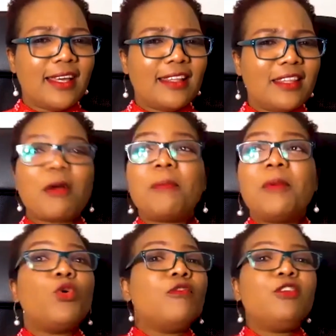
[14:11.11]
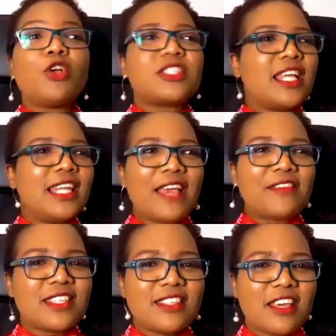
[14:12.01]
There are people who've lost their lives
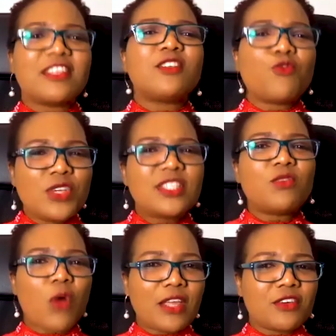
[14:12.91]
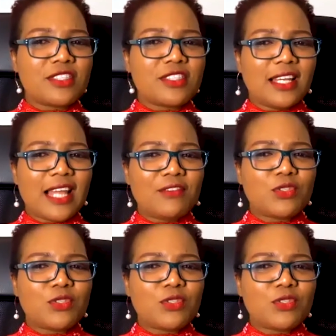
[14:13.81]
this year. There's a reason why you're still alive.